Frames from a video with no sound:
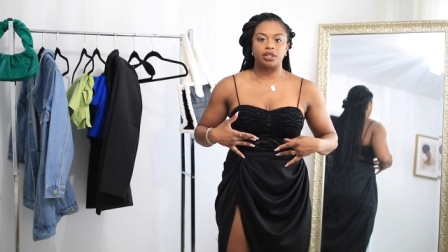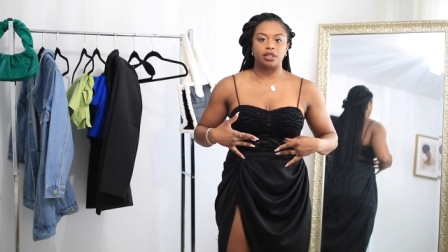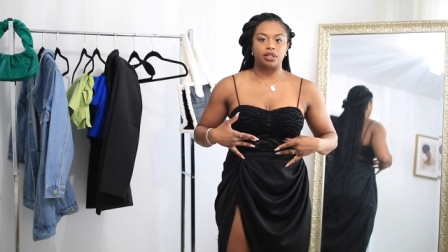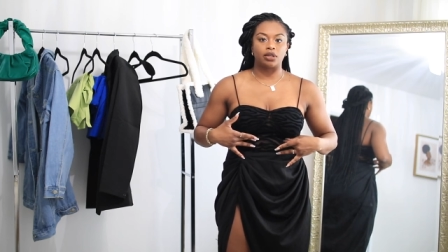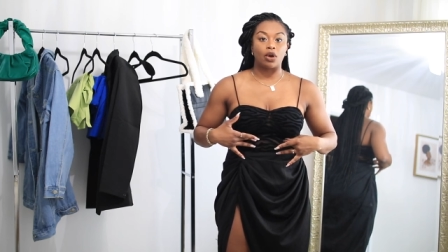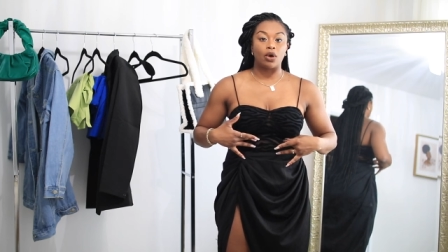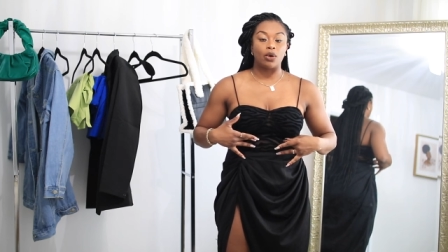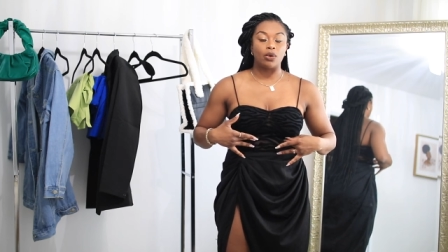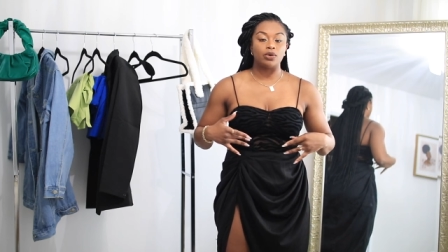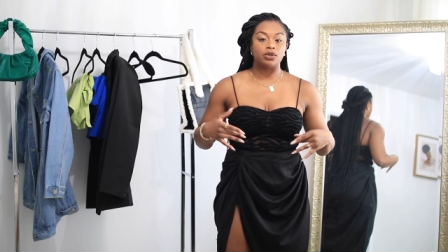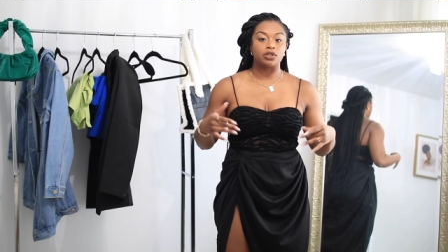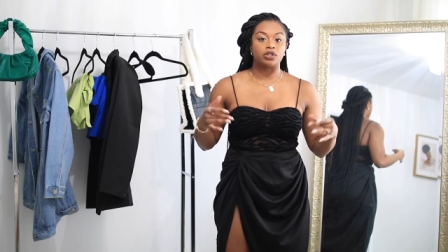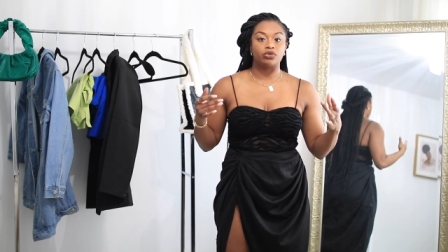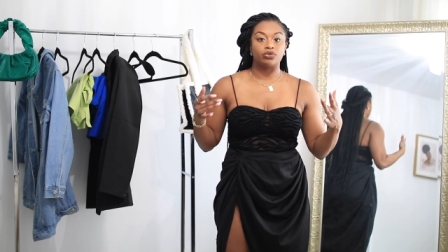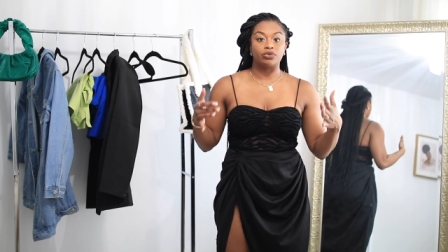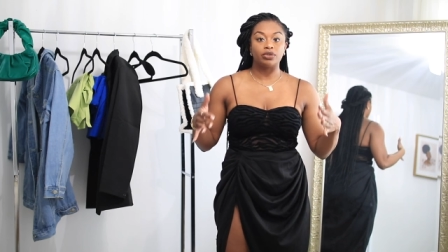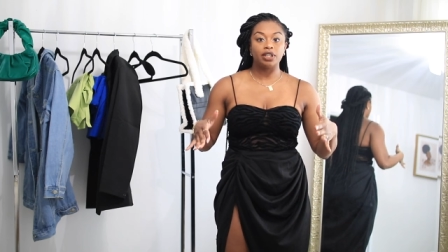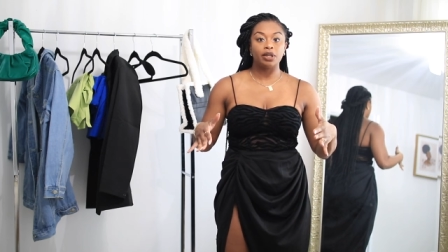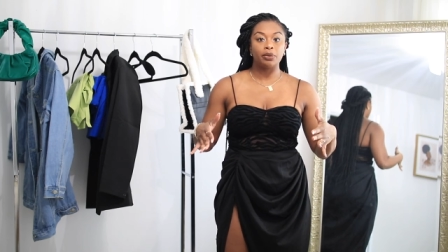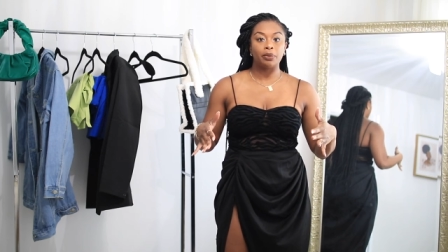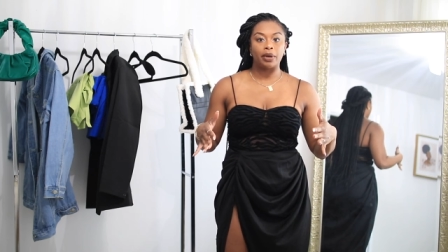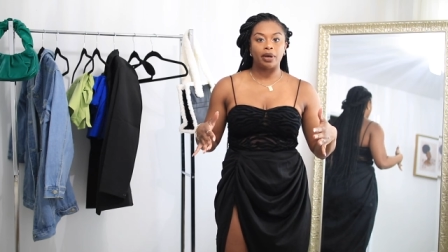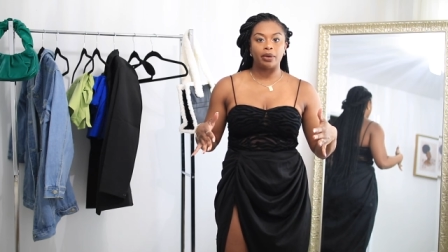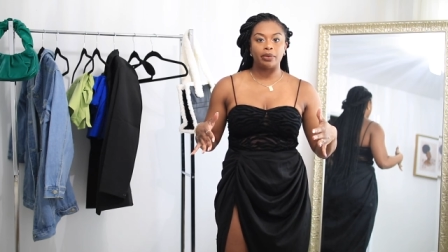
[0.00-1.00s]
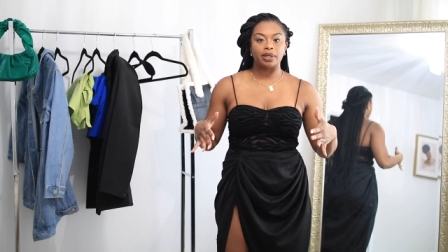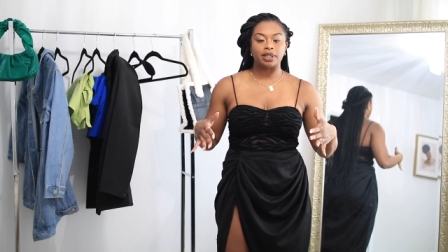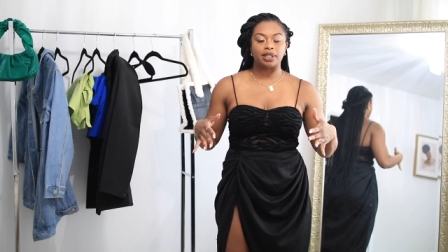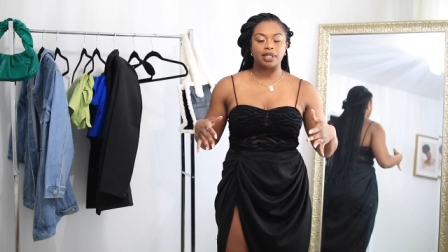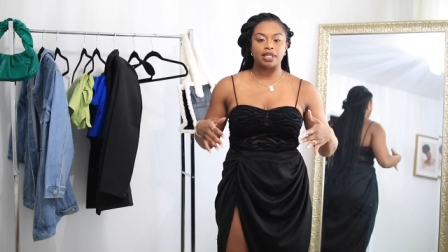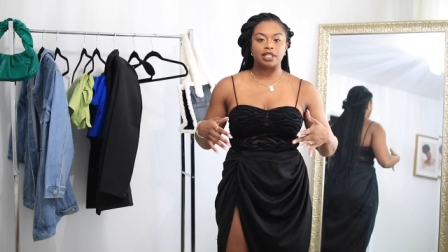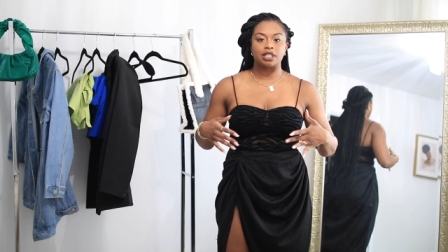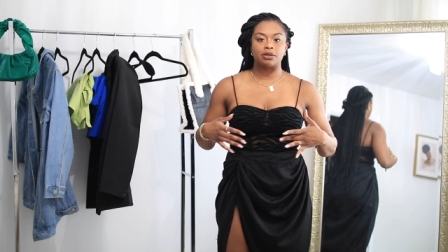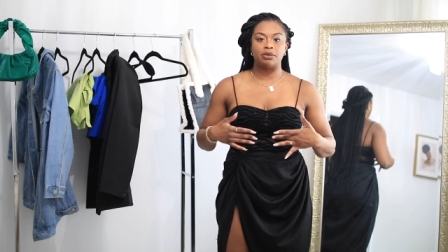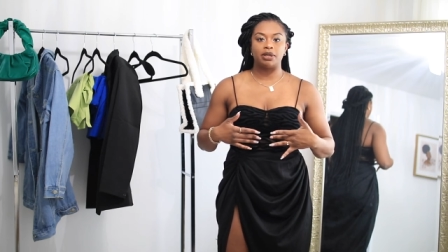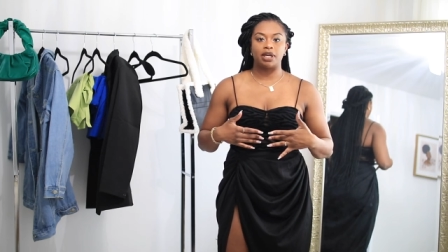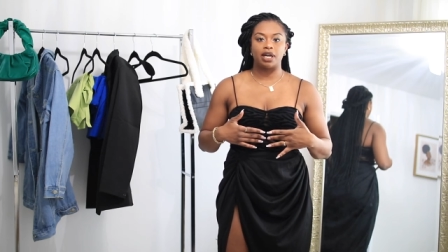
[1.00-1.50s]
goes really well with
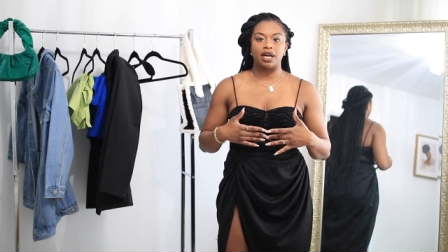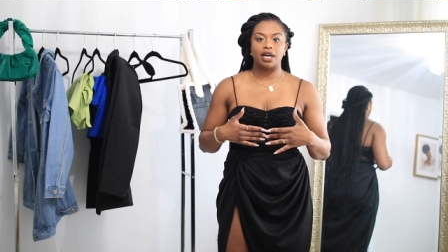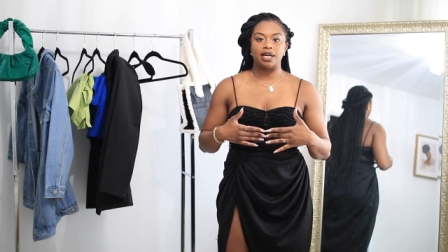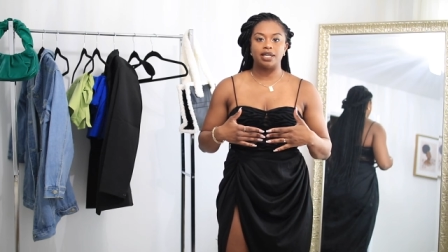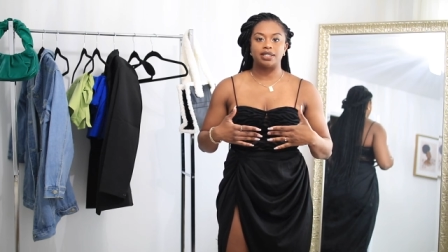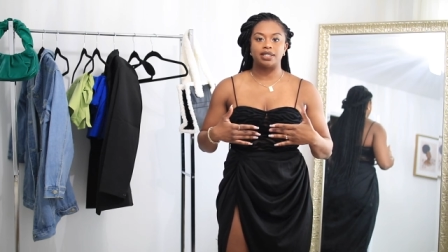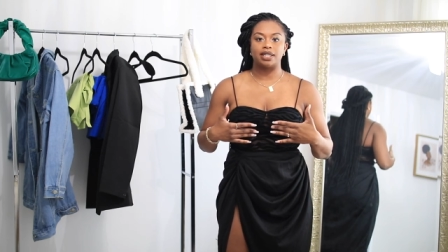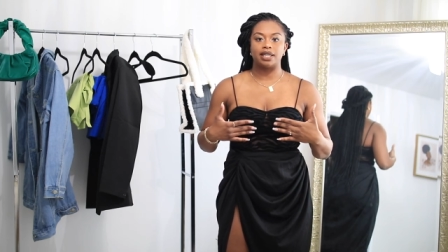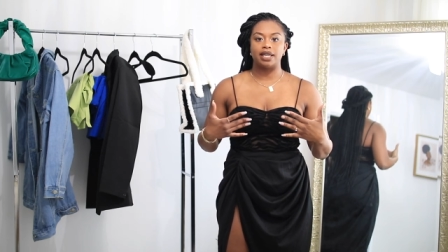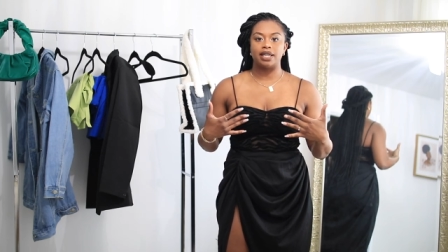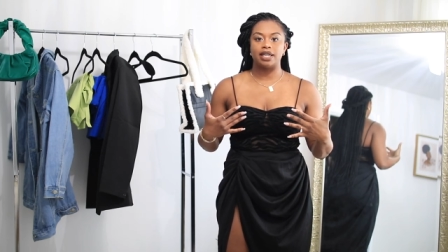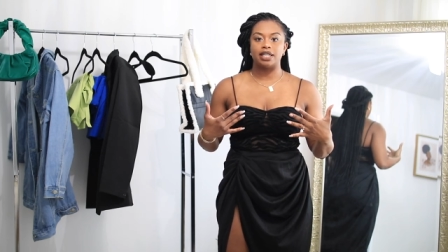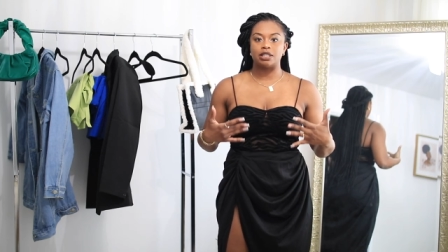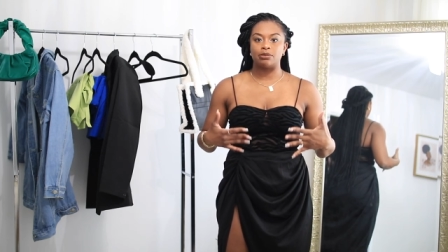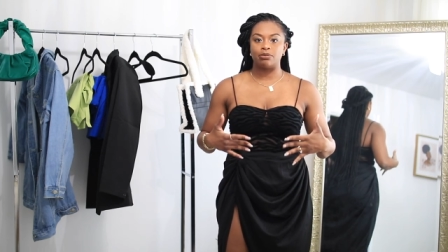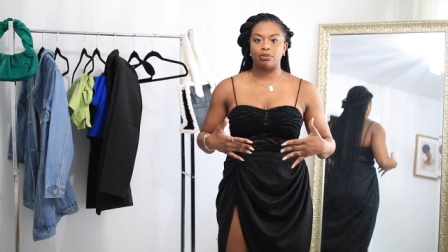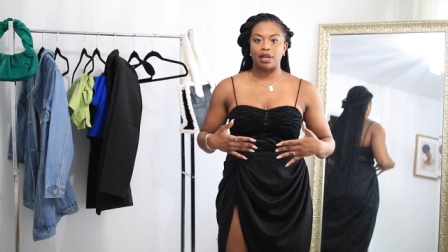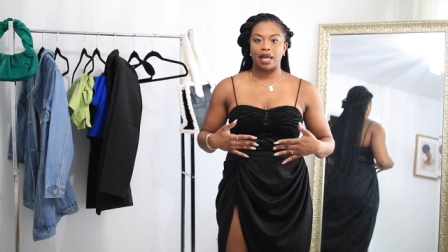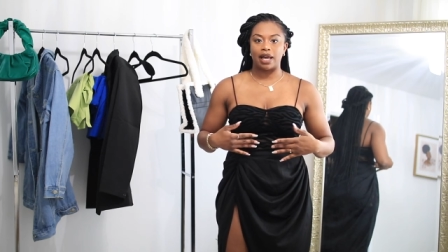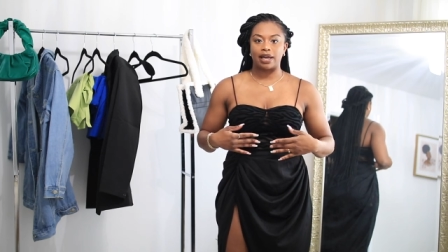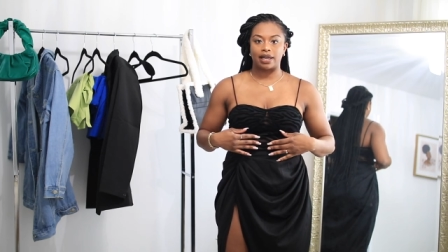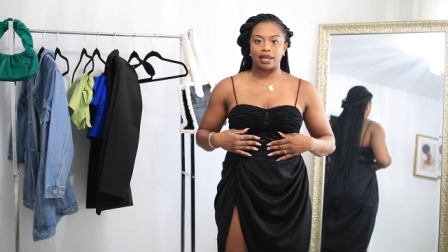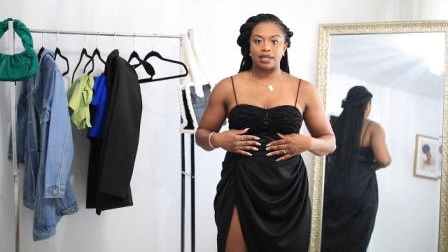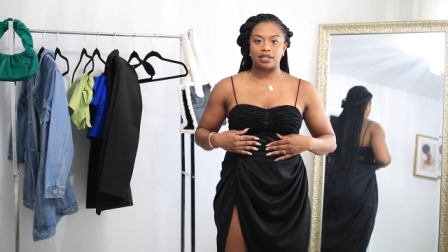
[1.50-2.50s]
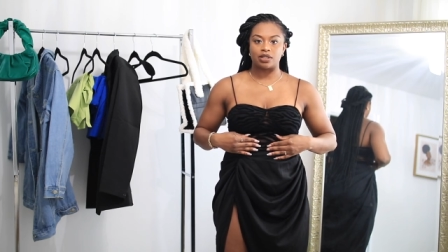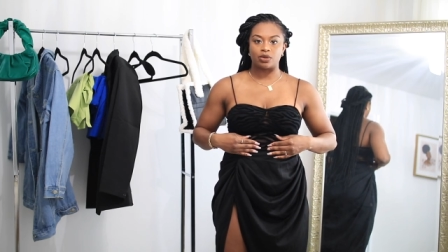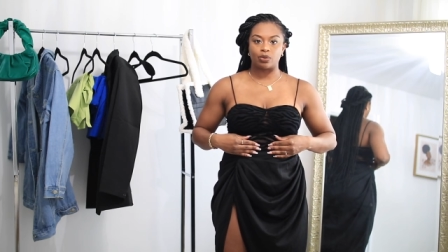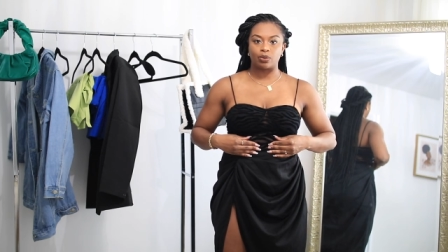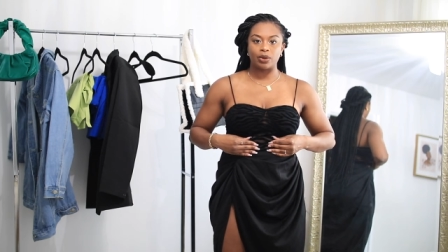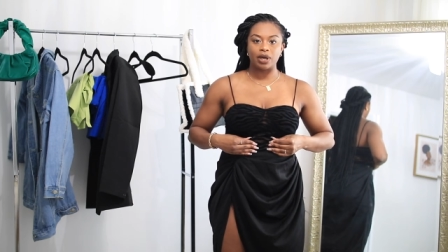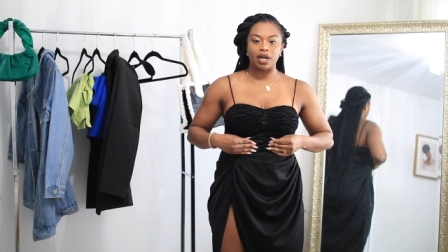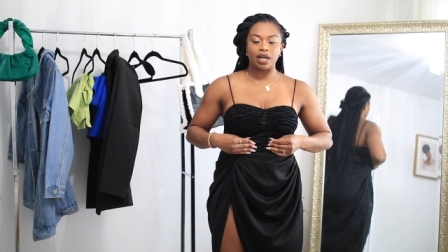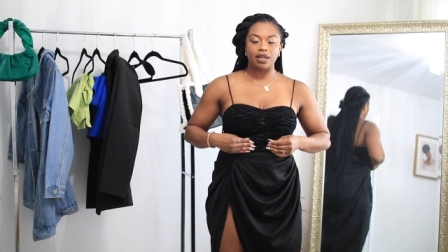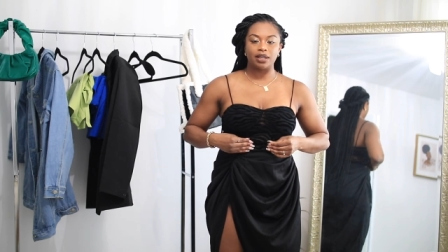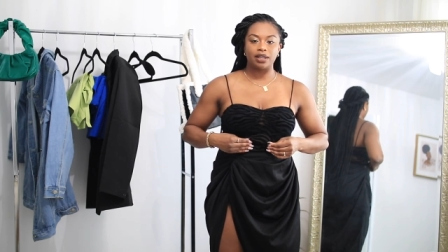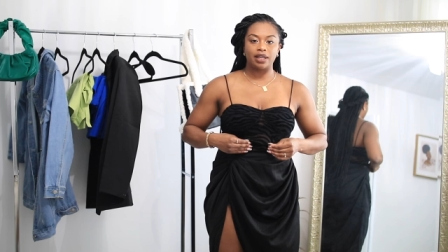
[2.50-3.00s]
this because it is black as
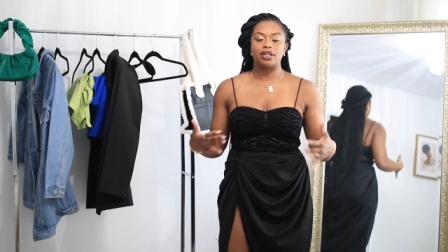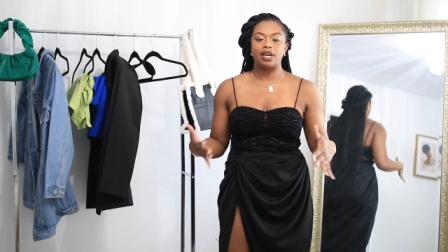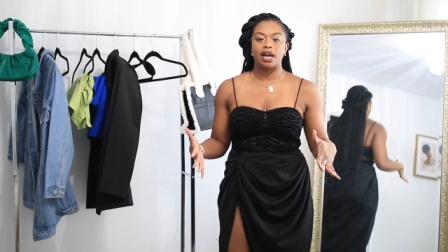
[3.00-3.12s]
well.